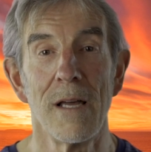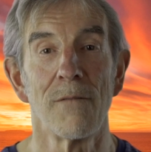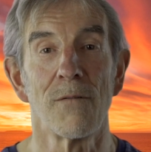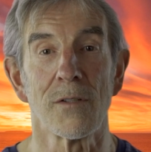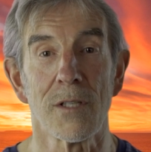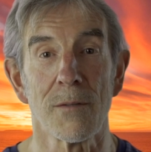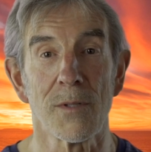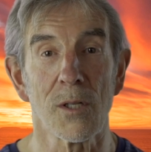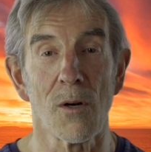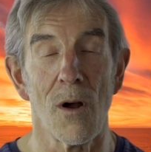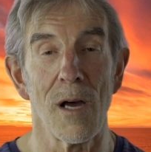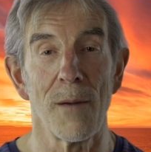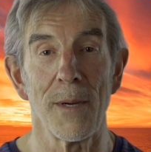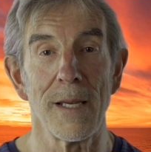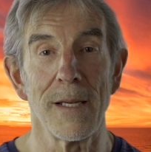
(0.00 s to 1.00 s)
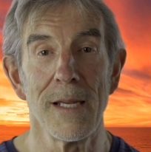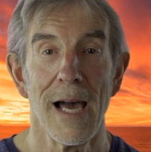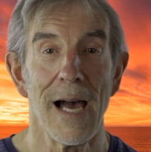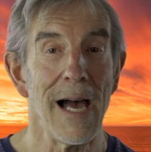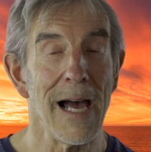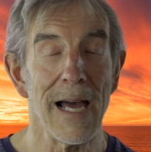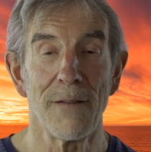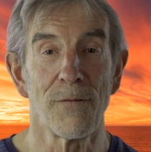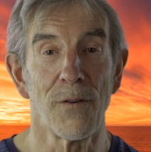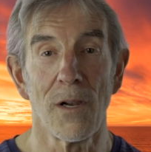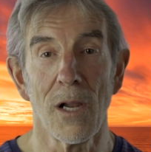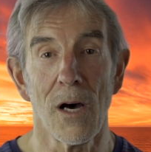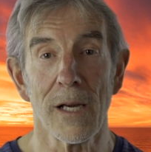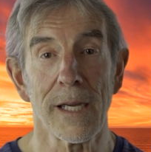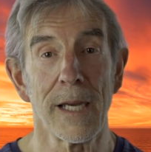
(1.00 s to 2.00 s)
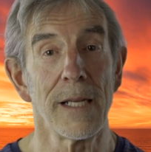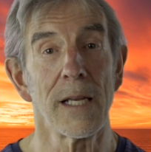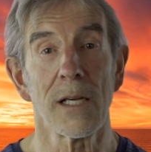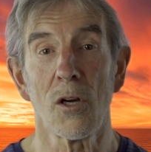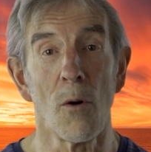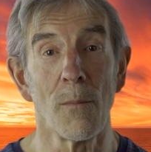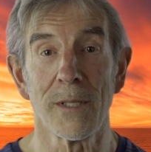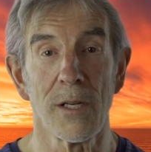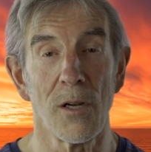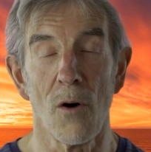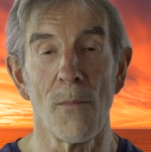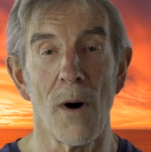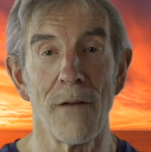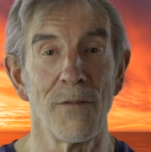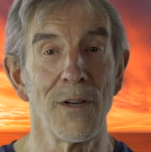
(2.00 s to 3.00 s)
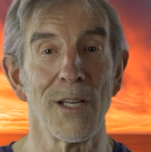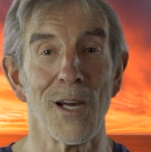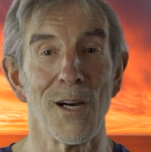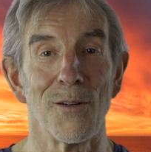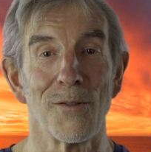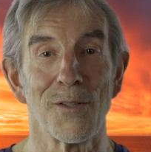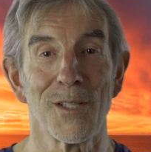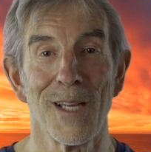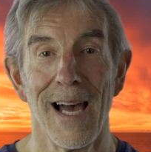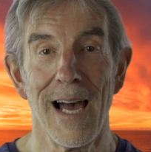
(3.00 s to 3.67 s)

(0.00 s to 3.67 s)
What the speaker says: for subscribing and for liking and commenting on my videos.